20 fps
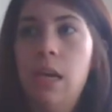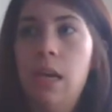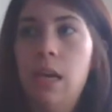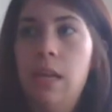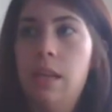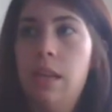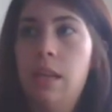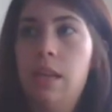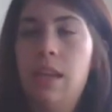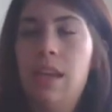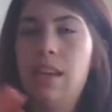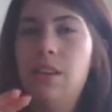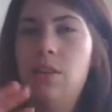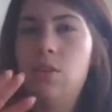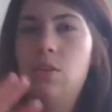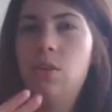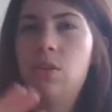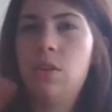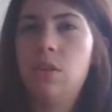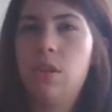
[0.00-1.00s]
It, it
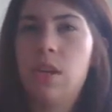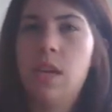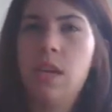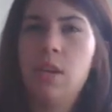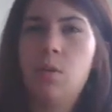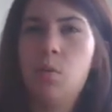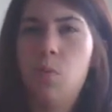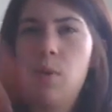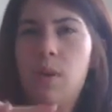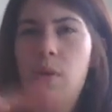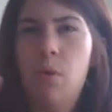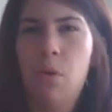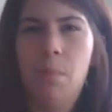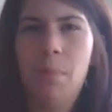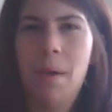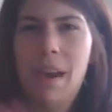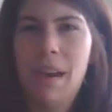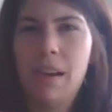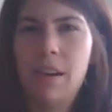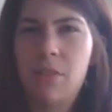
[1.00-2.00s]
he we'd go to
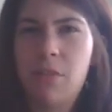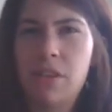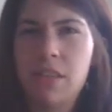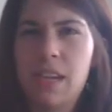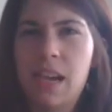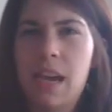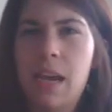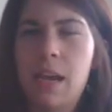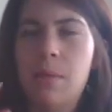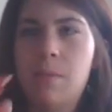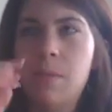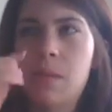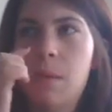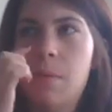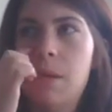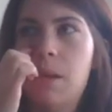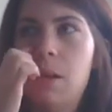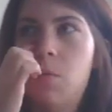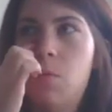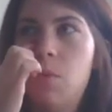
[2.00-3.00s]
bed at different times. I
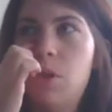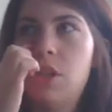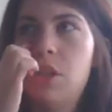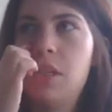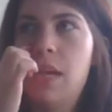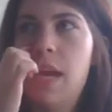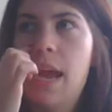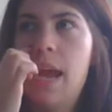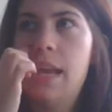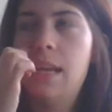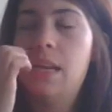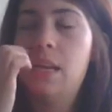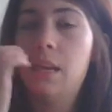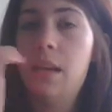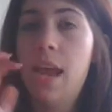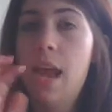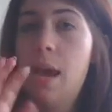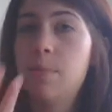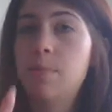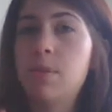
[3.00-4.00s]
mean, we just had
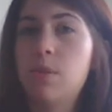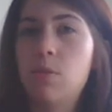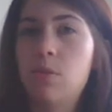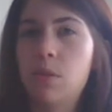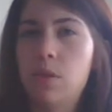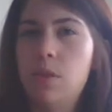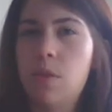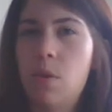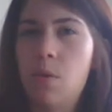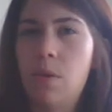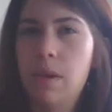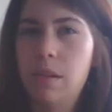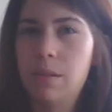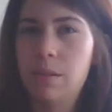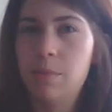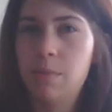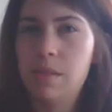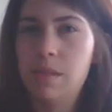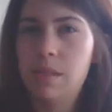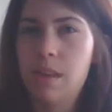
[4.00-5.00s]
absolutely no
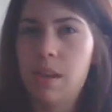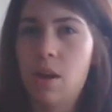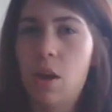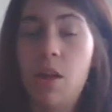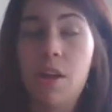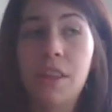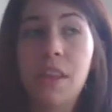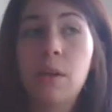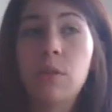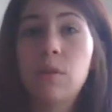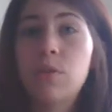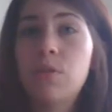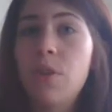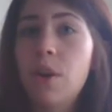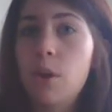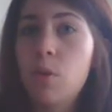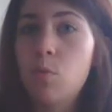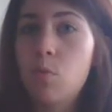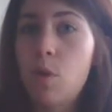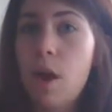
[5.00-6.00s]
intimacy at all, and that was
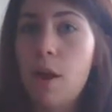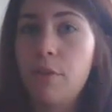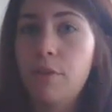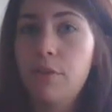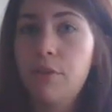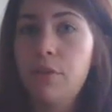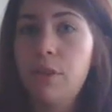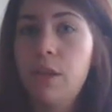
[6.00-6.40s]
very rough